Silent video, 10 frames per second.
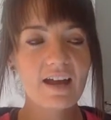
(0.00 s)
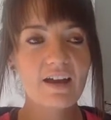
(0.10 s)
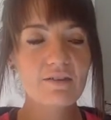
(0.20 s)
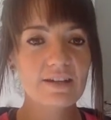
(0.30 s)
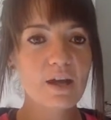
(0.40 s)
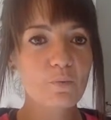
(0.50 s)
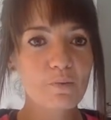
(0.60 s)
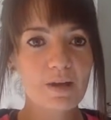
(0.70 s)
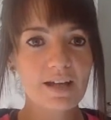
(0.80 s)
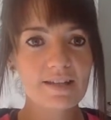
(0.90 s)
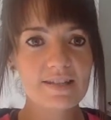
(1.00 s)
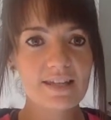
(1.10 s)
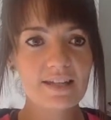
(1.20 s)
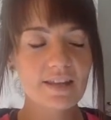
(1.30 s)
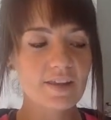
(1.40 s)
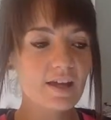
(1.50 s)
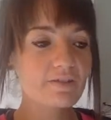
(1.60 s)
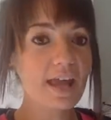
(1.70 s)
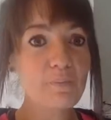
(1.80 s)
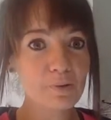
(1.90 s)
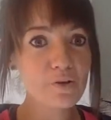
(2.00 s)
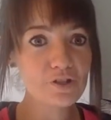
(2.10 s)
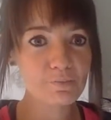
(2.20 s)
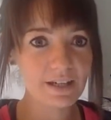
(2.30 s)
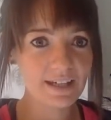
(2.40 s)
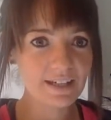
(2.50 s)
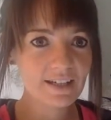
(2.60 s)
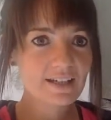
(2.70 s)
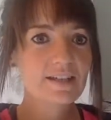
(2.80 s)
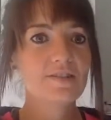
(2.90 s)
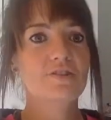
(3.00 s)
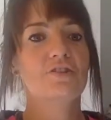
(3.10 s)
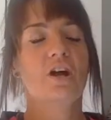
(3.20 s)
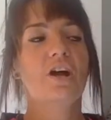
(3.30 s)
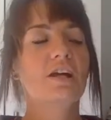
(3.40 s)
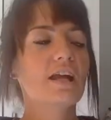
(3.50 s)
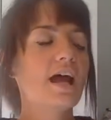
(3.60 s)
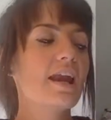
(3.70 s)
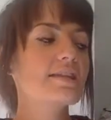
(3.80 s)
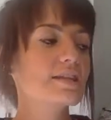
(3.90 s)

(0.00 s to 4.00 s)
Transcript: are in network marketing that they approached me to join, and I